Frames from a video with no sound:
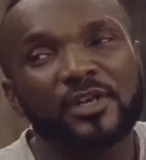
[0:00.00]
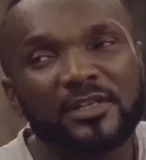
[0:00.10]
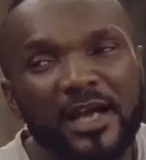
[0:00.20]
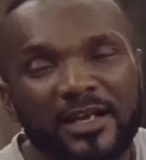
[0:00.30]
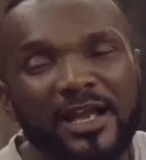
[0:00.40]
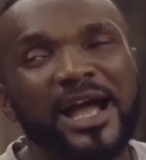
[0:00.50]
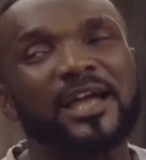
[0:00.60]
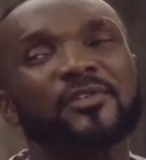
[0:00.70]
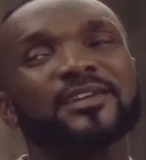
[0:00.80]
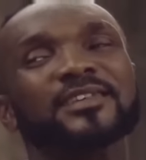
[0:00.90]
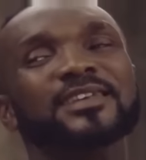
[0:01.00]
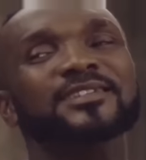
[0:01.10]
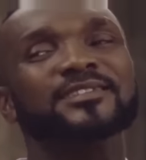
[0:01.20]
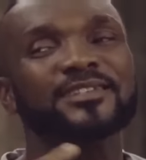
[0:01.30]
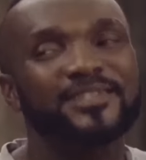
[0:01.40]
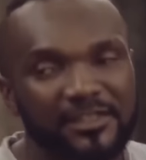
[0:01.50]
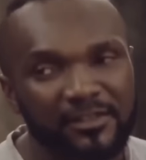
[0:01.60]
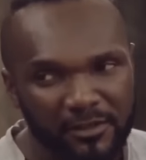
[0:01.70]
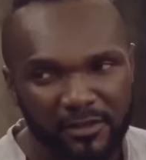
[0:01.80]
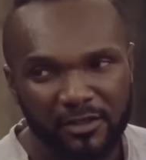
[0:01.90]
is going down and you are still
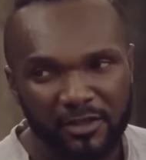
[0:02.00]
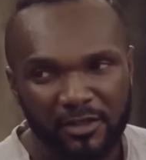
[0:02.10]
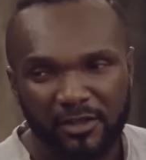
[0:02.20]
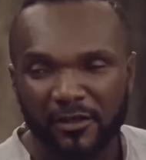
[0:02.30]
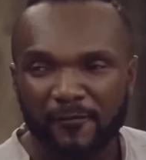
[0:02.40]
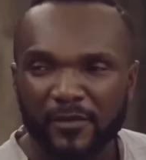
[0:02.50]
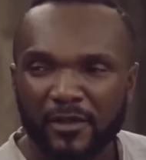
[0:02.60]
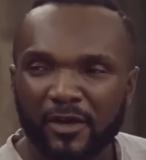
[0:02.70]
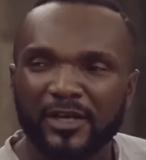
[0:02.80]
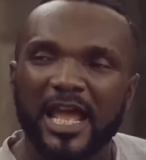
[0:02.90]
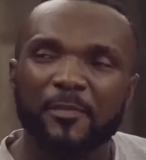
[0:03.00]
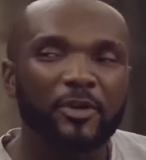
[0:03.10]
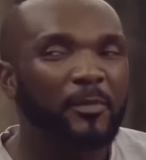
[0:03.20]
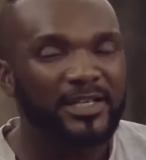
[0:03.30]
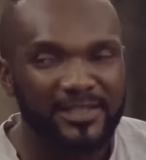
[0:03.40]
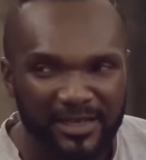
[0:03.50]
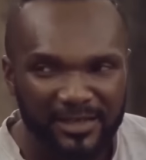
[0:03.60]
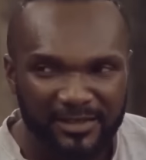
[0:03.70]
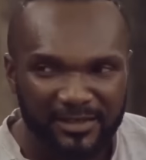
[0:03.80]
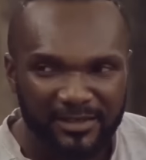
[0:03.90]
insisting on helping Omalicha.
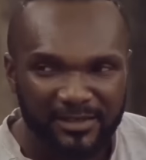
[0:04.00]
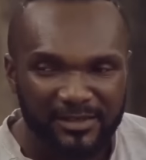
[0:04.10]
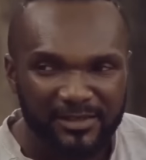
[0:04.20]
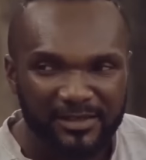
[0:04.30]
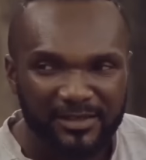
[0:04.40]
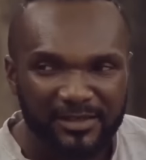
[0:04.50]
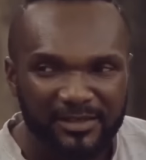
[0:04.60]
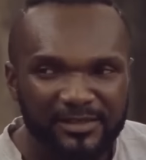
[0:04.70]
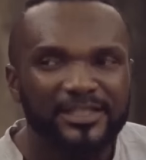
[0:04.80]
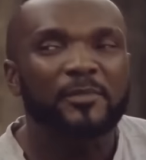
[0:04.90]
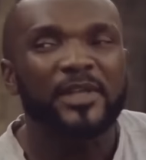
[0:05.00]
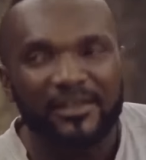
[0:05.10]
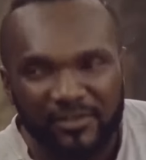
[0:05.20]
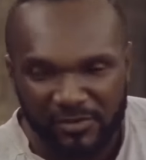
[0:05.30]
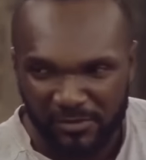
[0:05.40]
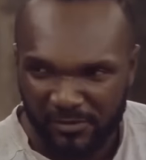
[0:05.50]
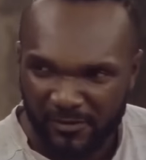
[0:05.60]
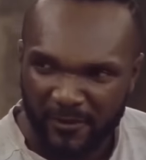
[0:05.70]
Jide, let me ask you.